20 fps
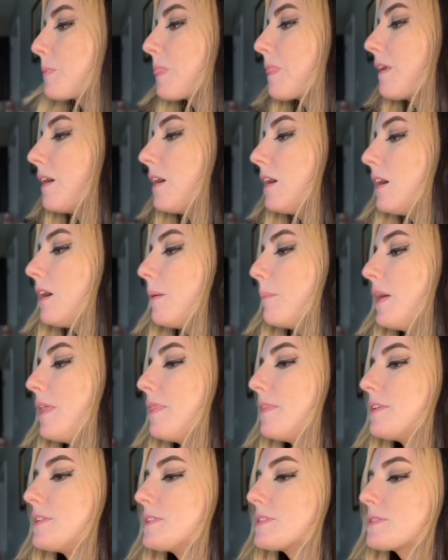And
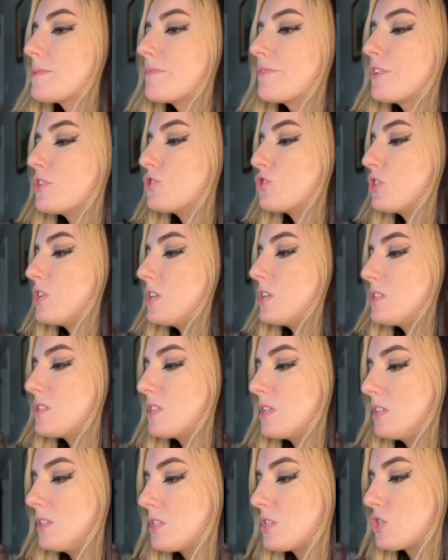this version is
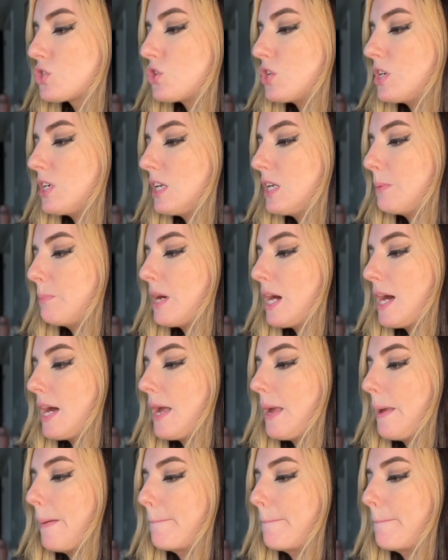illustrated by